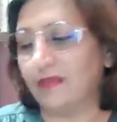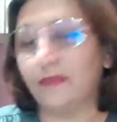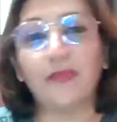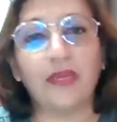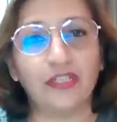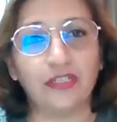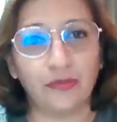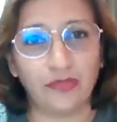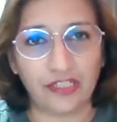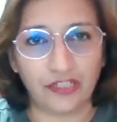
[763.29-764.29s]
special
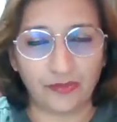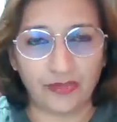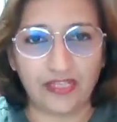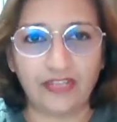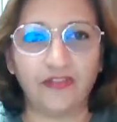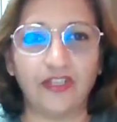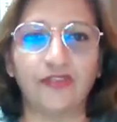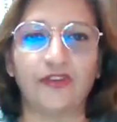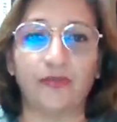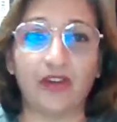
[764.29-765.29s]
notice to be given
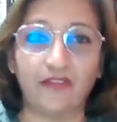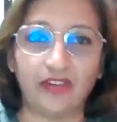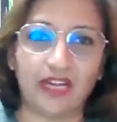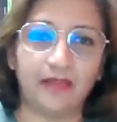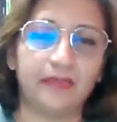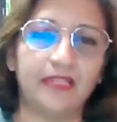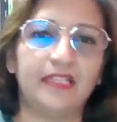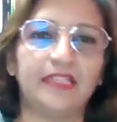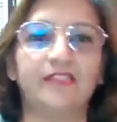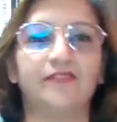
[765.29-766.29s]
to a private
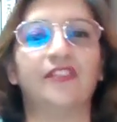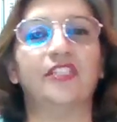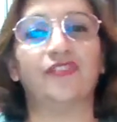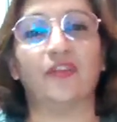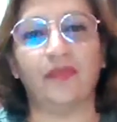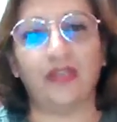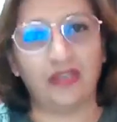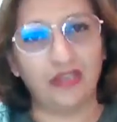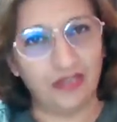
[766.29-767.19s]
company differs from a